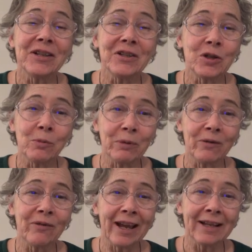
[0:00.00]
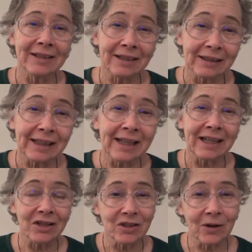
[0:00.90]
to prevent
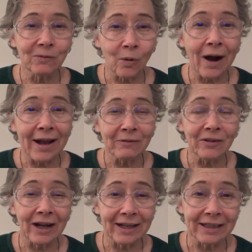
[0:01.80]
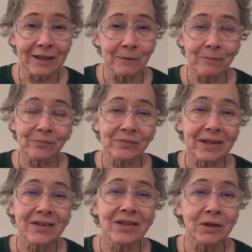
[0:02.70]
leakage of Wi-Fi.
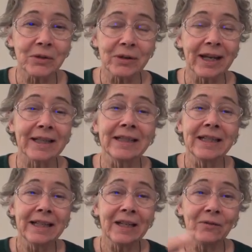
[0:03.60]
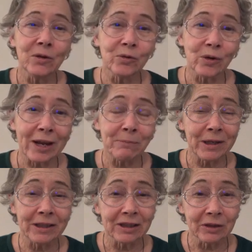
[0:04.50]
Still you get, if you drape
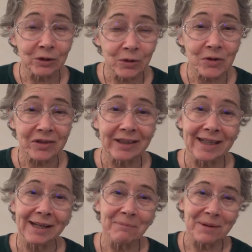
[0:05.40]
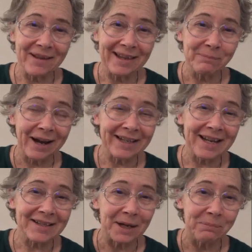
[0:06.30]
it loosely, in my
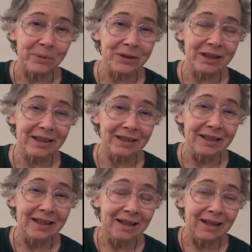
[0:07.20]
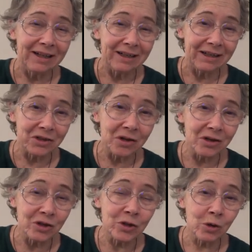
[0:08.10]
case I put a
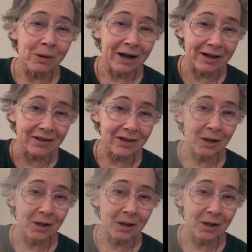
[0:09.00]
shoebox